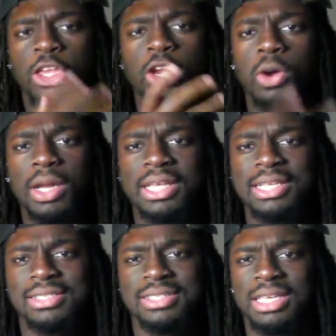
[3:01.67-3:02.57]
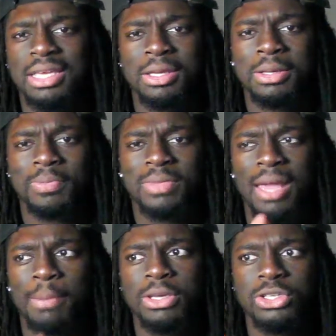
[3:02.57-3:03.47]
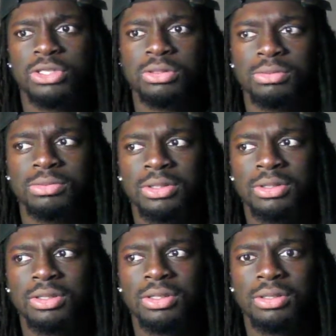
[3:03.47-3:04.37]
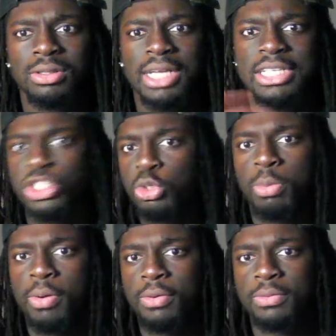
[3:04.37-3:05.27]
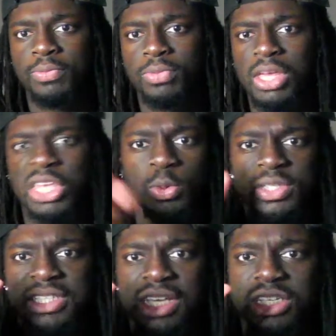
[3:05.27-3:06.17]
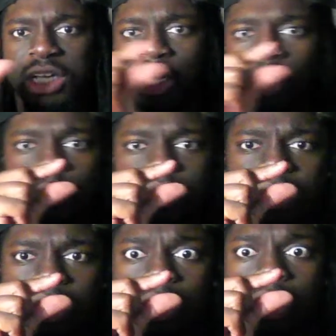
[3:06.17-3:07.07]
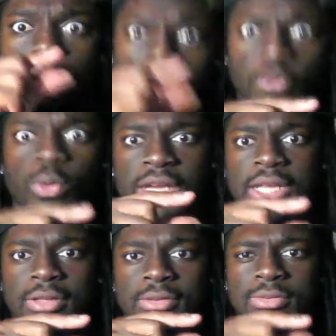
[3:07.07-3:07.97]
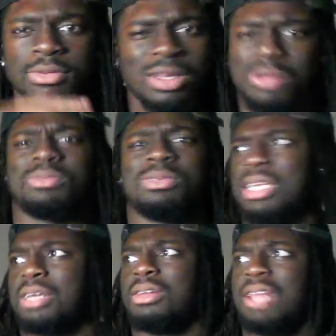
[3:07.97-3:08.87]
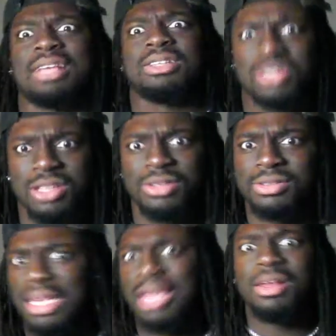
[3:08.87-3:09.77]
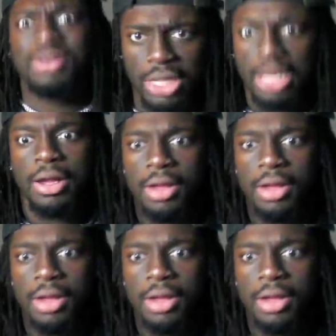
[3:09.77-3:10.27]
You're going against a team that beat you in the Super Bowl, and you was this close of winning. No, you're not going to like each other. Hell no.